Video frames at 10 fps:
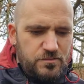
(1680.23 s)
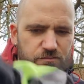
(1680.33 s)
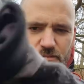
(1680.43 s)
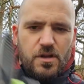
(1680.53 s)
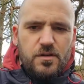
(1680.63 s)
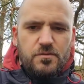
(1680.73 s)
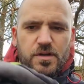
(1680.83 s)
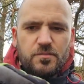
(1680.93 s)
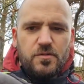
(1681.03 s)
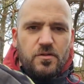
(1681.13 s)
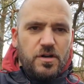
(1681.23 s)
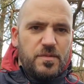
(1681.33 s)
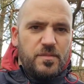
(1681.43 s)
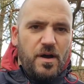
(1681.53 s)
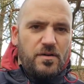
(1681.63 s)
and when I'm going on
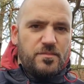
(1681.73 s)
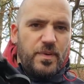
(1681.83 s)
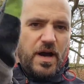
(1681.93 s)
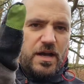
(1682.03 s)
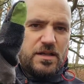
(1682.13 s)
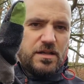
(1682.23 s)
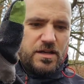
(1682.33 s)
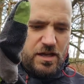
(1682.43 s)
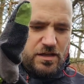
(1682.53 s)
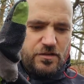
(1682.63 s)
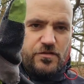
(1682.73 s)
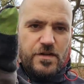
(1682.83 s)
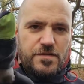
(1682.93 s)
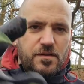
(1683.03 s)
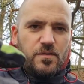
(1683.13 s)
my mountain bike and getting it
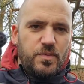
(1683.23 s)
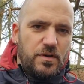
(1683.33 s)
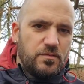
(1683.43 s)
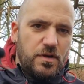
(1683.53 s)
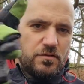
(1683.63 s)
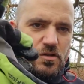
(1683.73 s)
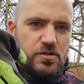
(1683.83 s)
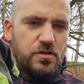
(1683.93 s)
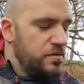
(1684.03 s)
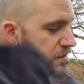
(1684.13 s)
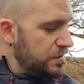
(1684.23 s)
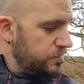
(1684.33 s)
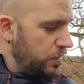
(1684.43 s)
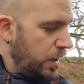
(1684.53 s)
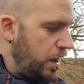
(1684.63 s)
shit up, I'll just use these
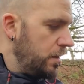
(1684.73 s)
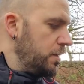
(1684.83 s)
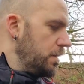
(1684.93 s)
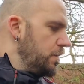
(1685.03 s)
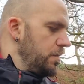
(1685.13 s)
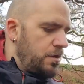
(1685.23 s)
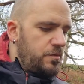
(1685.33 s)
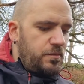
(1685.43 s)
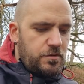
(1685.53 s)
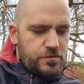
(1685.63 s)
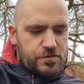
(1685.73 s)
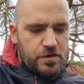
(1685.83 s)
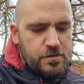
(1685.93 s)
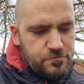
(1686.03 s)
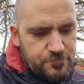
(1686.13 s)
for that.
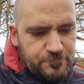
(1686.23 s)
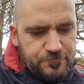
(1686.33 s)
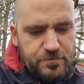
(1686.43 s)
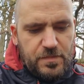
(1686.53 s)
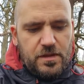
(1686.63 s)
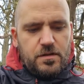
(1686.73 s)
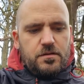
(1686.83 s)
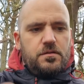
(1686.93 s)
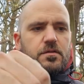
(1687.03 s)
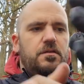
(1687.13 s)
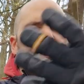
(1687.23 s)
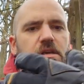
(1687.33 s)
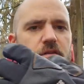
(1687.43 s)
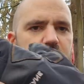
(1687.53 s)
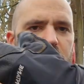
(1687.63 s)
But
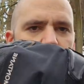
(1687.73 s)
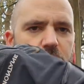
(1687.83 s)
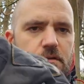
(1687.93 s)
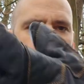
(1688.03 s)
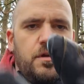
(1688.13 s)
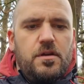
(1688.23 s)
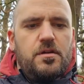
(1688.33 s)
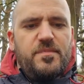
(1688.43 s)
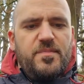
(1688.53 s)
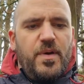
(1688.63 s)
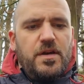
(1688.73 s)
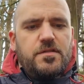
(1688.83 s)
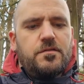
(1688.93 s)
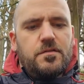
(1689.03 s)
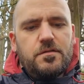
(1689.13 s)
these are my
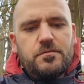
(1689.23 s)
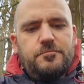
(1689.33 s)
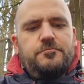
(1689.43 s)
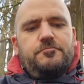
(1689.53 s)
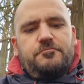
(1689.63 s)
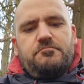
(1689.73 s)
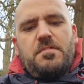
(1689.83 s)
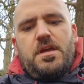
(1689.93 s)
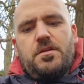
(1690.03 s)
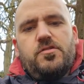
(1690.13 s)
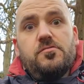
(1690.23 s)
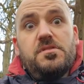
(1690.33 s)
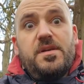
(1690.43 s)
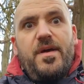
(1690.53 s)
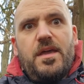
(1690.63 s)
best,
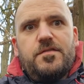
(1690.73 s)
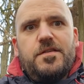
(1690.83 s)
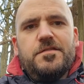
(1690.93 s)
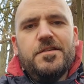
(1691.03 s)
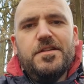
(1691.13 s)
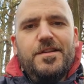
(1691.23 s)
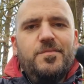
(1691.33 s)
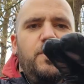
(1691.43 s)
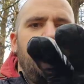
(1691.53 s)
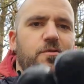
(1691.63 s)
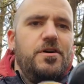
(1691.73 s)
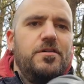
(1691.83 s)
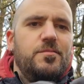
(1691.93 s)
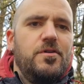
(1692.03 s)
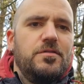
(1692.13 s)
Sunday best, but I wear
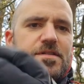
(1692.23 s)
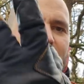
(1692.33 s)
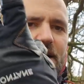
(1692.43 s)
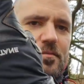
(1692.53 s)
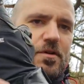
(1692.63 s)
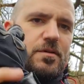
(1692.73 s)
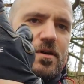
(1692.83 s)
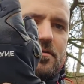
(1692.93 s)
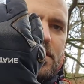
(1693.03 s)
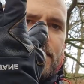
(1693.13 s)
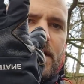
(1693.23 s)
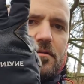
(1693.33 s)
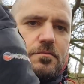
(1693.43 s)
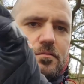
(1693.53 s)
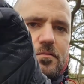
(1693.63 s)
them all the time when I'm out and
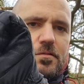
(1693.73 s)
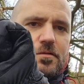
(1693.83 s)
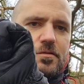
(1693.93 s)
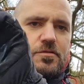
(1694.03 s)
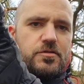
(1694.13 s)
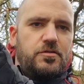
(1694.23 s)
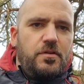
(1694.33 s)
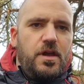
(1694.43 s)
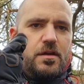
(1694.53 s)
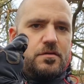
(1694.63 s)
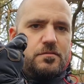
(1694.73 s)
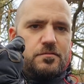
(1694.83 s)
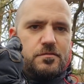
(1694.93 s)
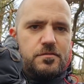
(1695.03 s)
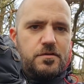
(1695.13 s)
about. They're just great,
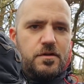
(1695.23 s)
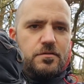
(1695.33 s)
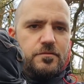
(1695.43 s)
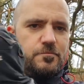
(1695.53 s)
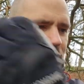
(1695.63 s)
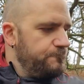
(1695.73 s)
I love them.